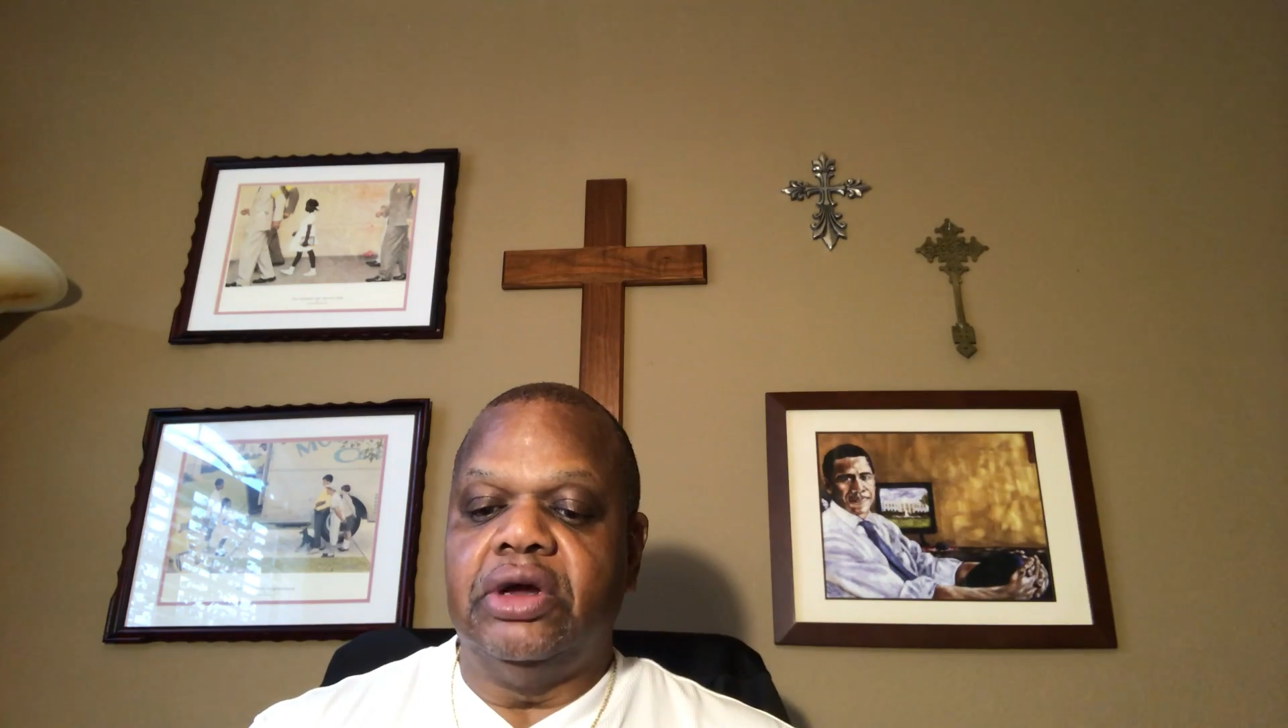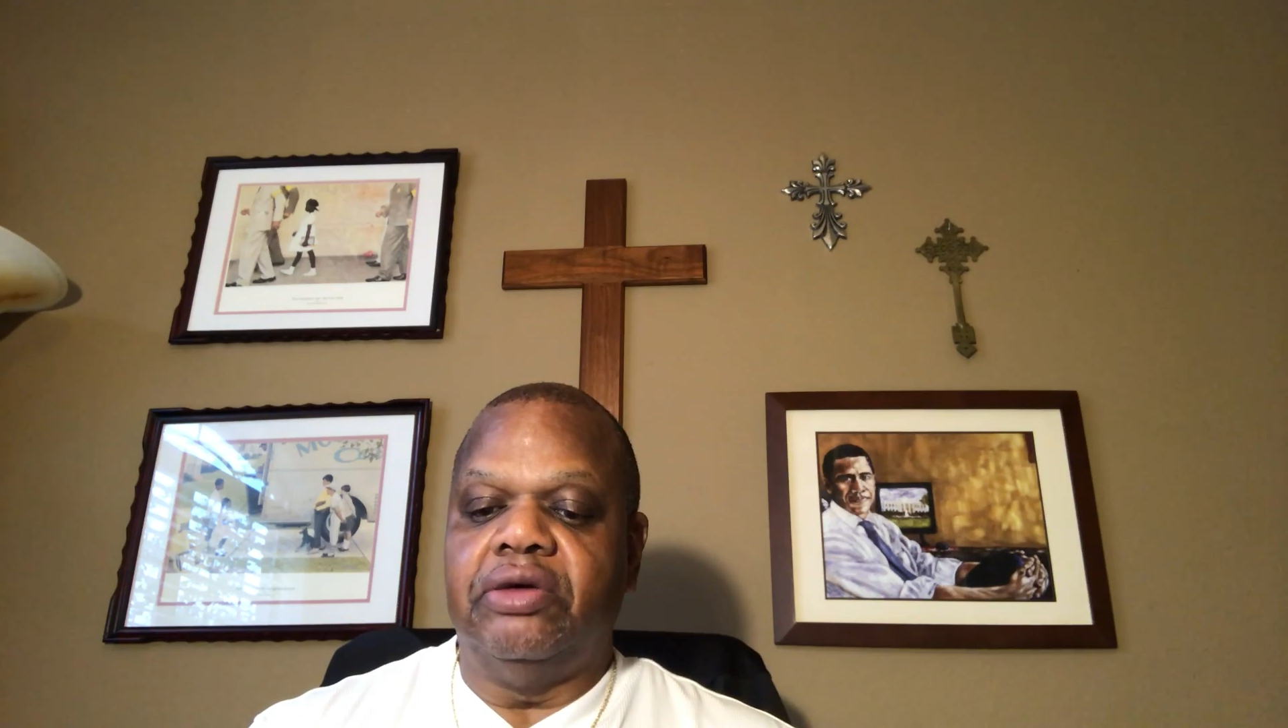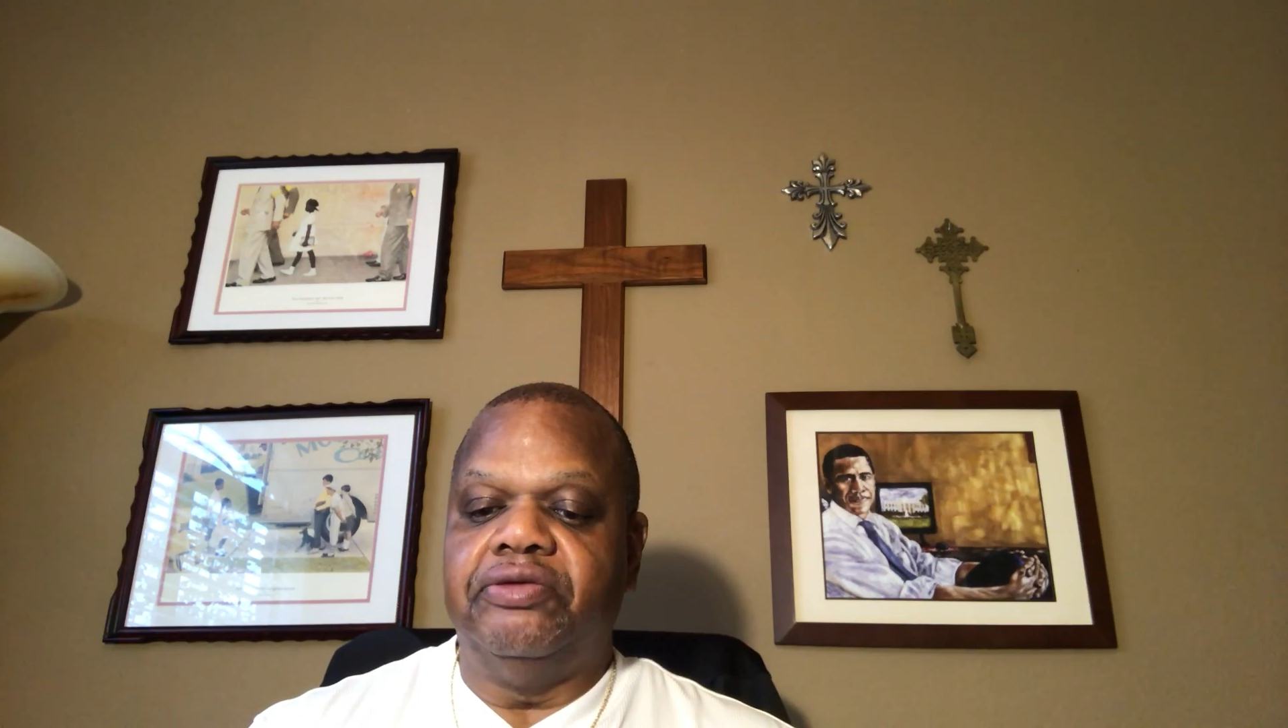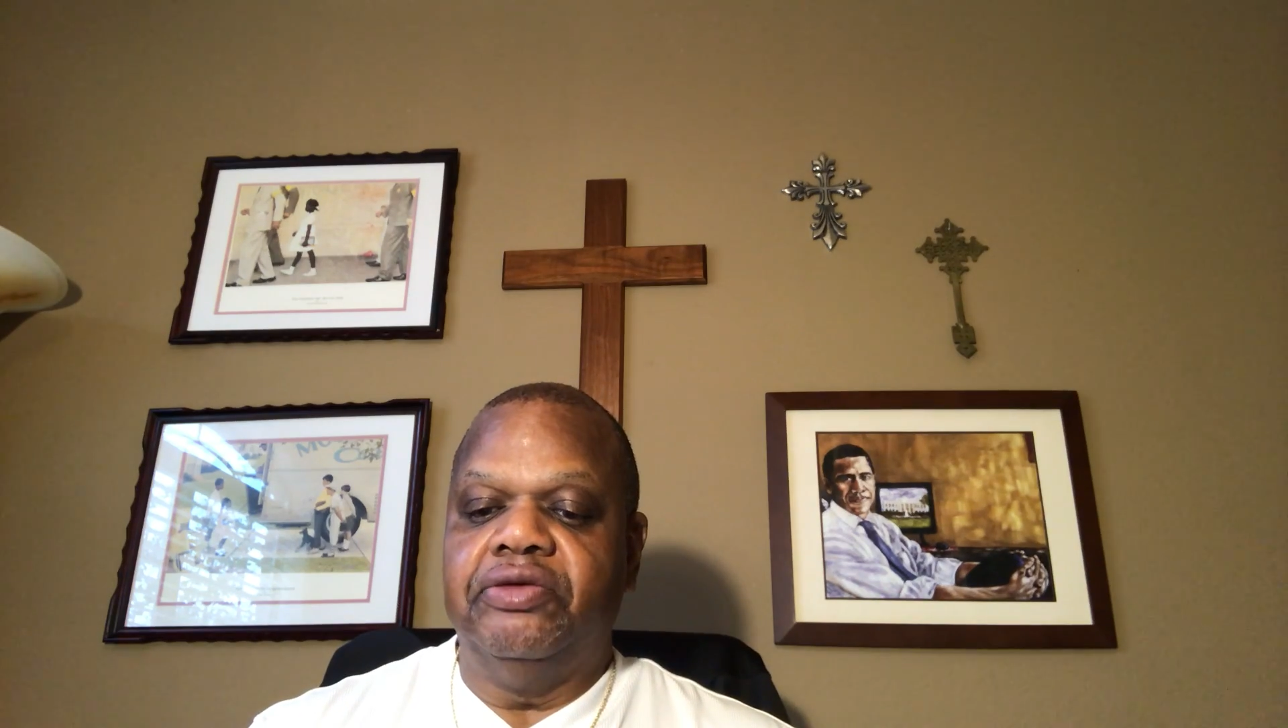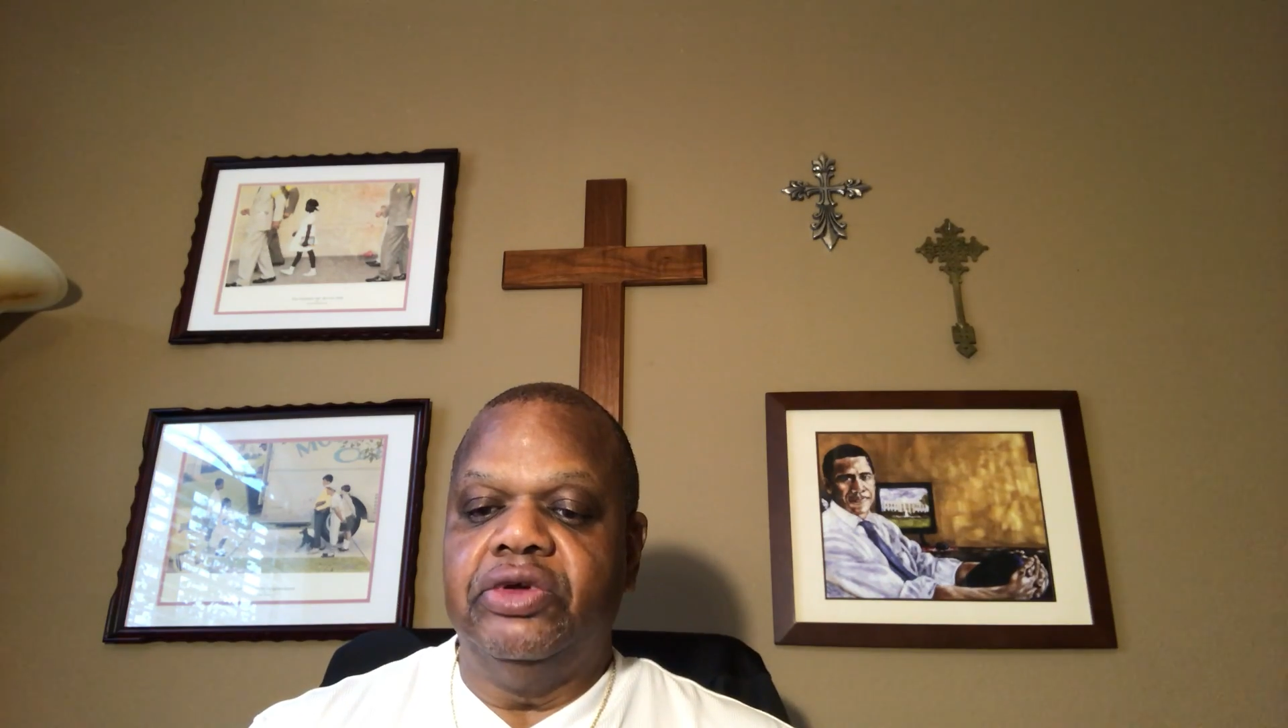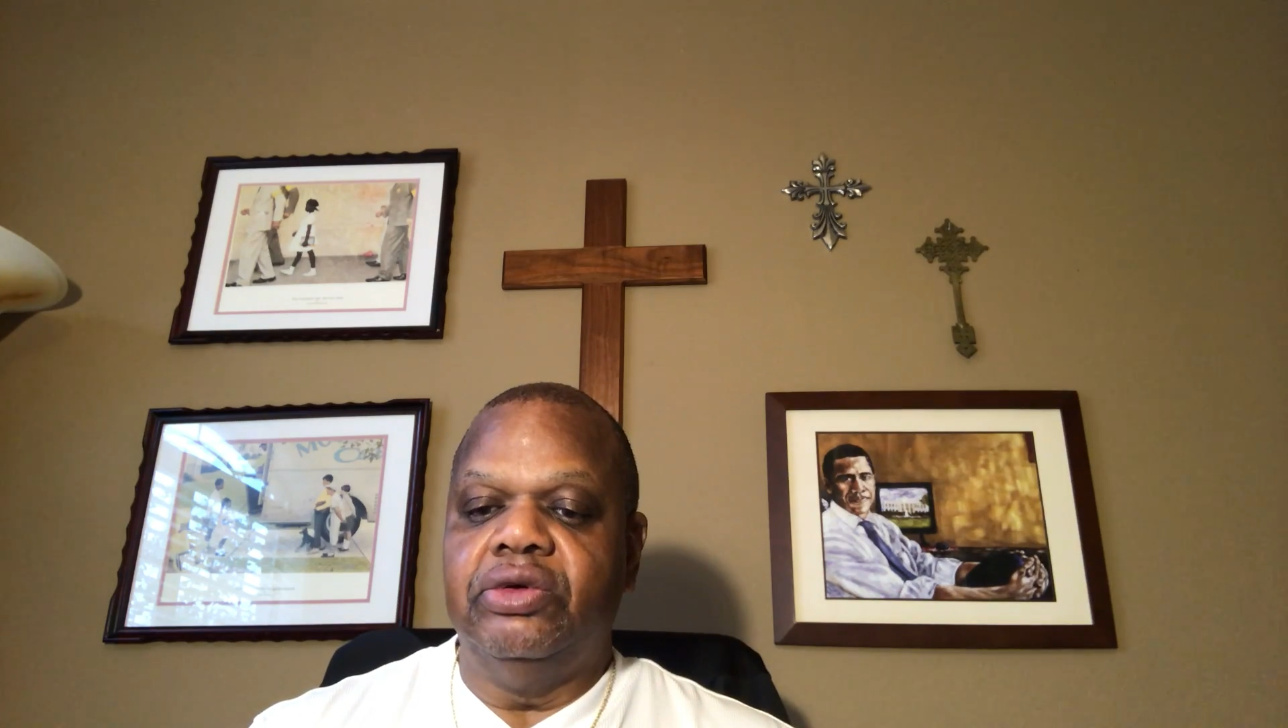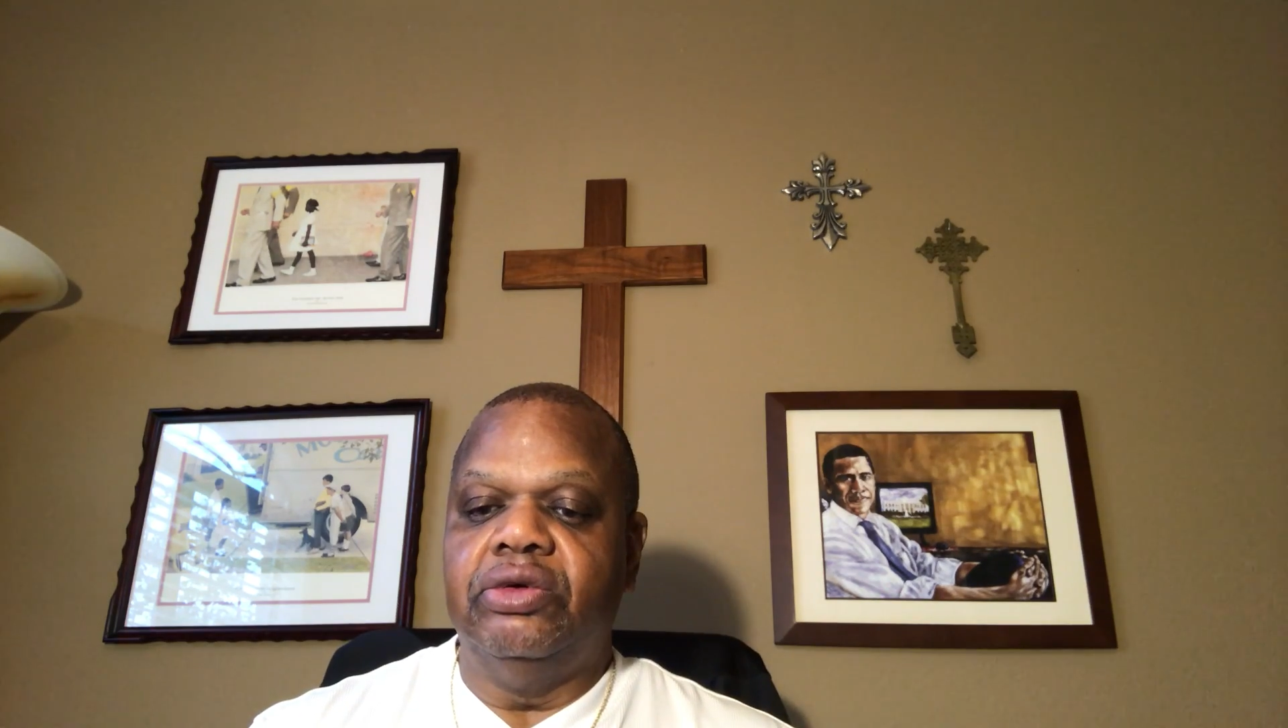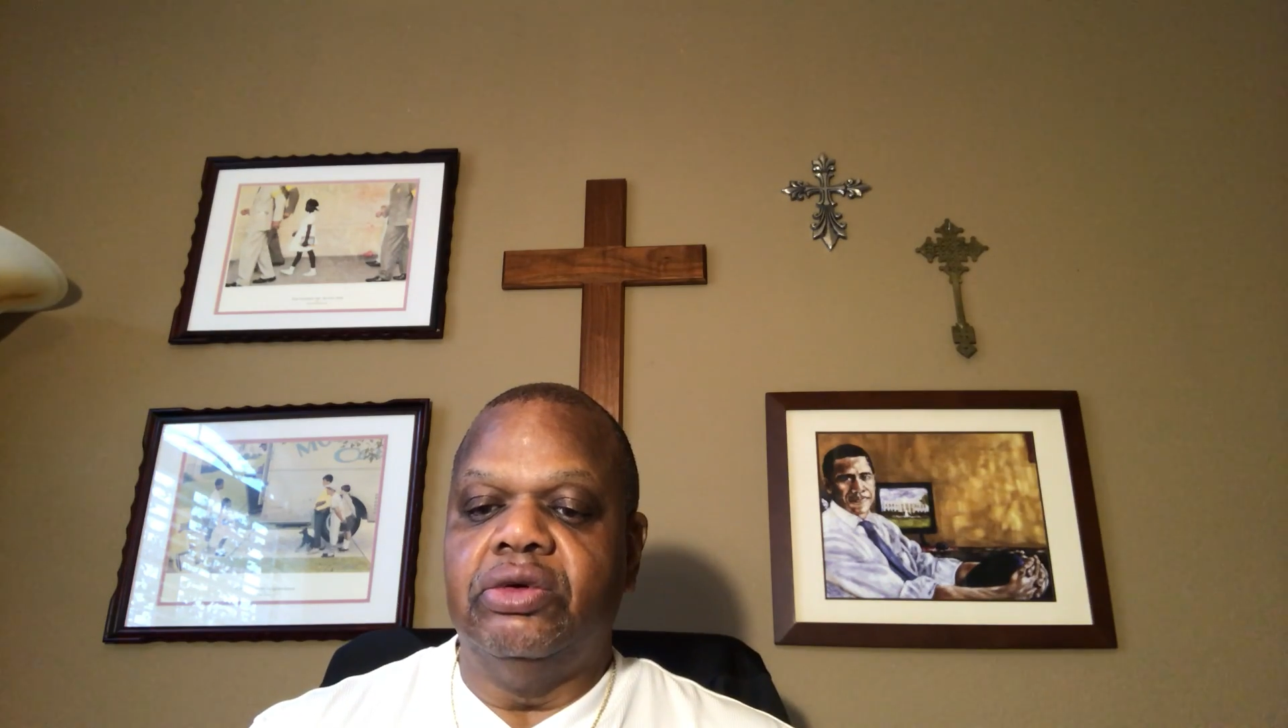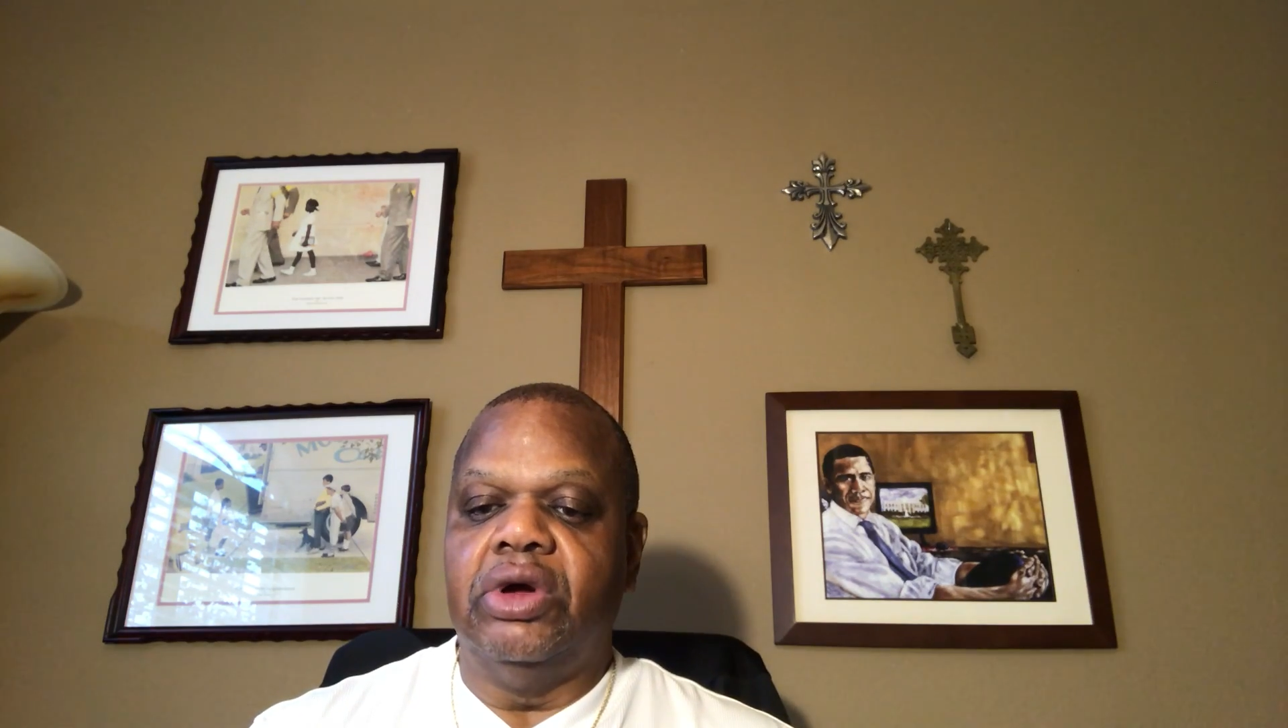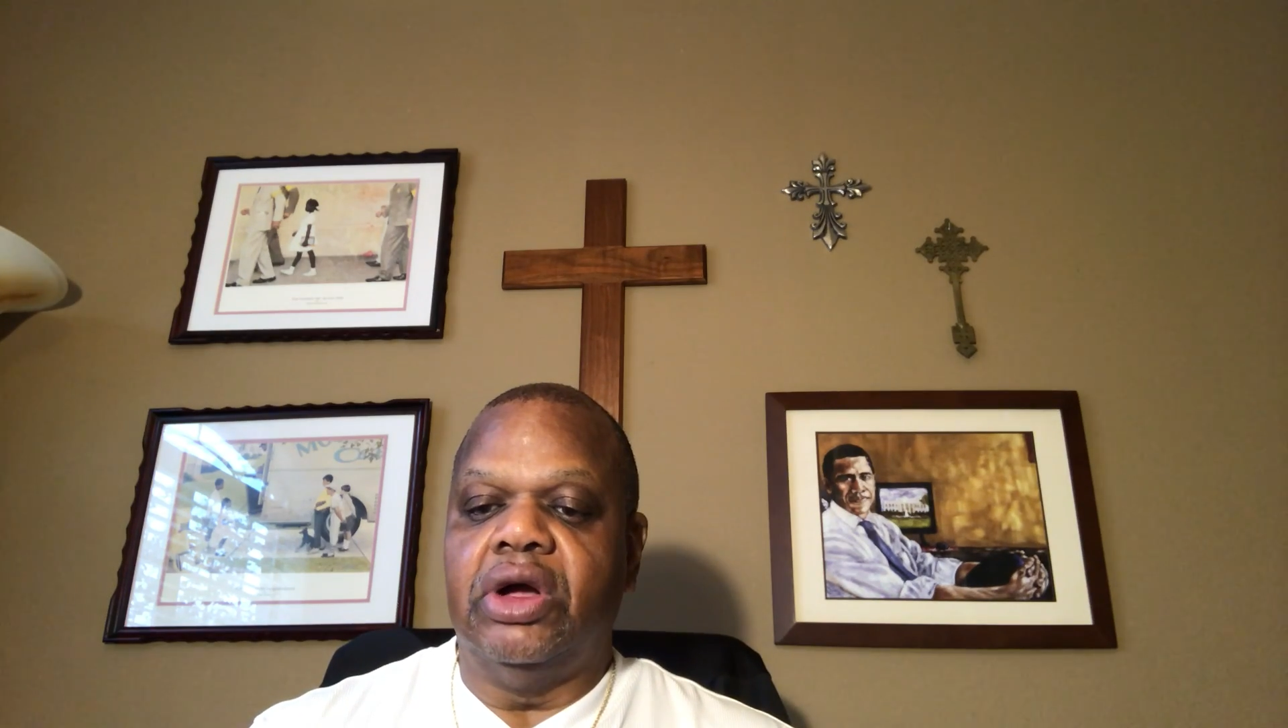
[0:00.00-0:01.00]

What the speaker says: a few